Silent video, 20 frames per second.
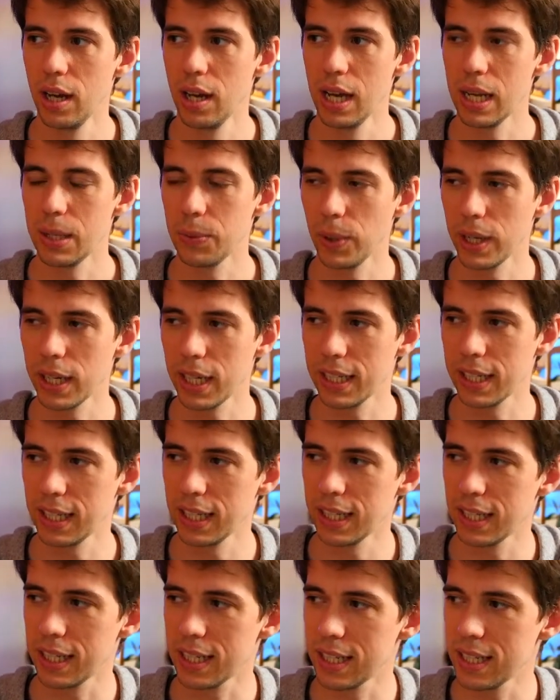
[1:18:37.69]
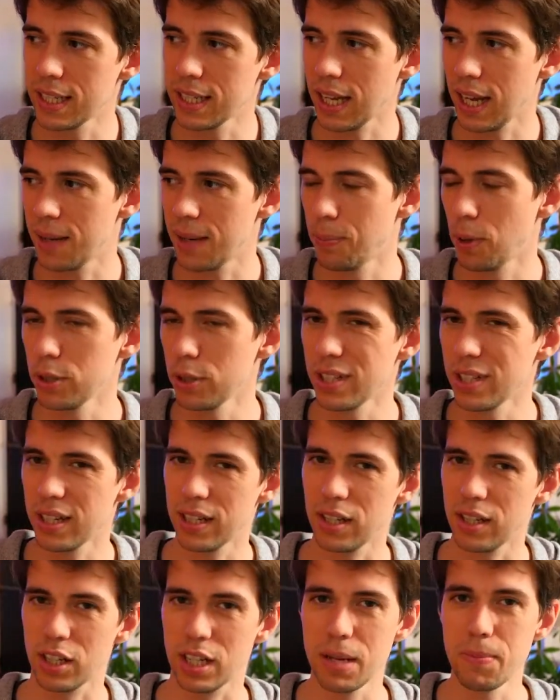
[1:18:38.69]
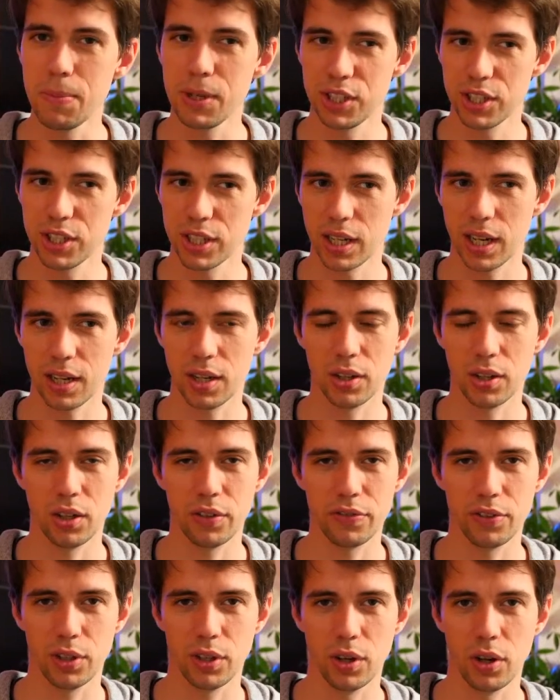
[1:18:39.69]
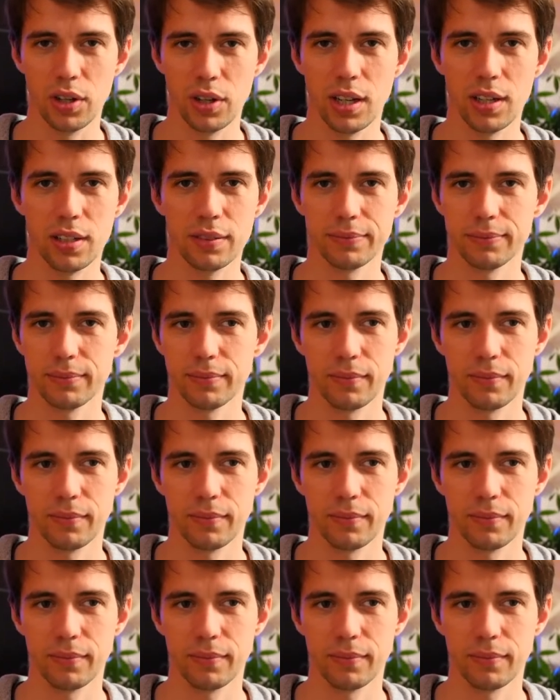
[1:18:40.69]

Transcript: And what I did is I posted it on Imager. I don't know if you know that.